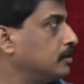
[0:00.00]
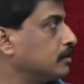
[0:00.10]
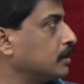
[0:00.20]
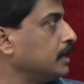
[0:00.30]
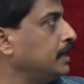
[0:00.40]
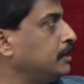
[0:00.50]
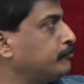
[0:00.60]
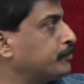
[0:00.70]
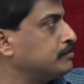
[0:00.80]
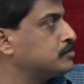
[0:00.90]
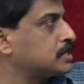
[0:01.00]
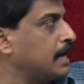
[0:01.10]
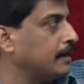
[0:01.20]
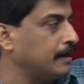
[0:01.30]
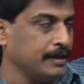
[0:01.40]
Read from
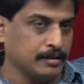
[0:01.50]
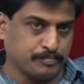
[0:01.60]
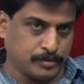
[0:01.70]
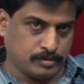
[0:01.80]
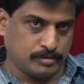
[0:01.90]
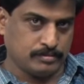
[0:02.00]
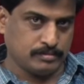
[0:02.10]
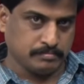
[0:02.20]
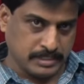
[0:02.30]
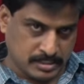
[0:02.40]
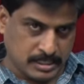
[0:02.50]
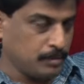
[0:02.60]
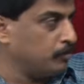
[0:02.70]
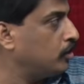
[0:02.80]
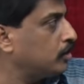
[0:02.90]
standard input, means
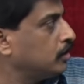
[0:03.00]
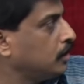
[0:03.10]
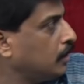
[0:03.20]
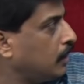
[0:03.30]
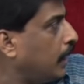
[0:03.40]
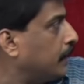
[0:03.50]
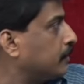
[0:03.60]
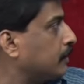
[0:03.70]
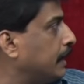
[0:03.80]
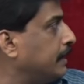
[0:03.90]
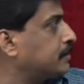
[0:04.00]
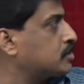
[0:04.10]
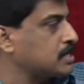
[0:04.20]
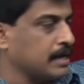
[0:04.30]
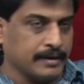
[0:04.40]
keyboard, and write
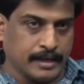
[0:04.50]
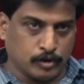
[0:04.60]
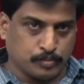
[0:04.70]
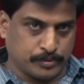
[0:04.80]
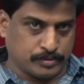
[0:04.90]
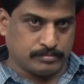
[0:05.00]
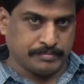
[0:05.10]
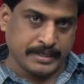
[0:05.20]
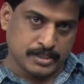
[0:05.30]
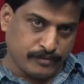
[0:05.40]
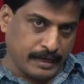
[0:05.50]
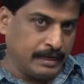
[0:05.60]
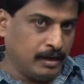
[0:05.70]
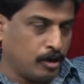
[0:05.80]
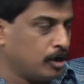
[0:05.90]
standard output, means
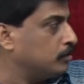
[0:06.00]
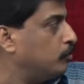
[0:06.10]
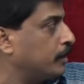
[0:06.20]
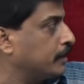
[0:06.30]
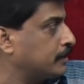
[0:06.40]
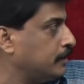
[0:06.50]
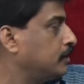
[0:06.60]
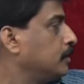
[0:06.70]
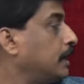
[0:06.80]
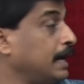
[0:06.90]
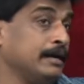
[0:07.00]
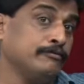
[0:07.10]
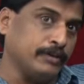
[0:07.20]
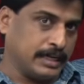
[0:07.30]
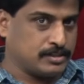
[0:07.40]
file or monitor
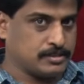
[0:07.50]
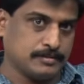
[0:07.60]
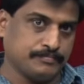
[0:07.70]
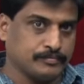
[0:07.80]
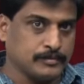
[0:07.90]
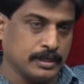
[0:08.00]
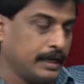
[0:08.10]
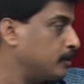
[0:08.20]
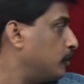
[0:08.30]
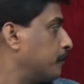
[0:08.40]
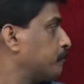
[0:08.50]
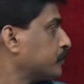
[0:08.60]
and files, anyone.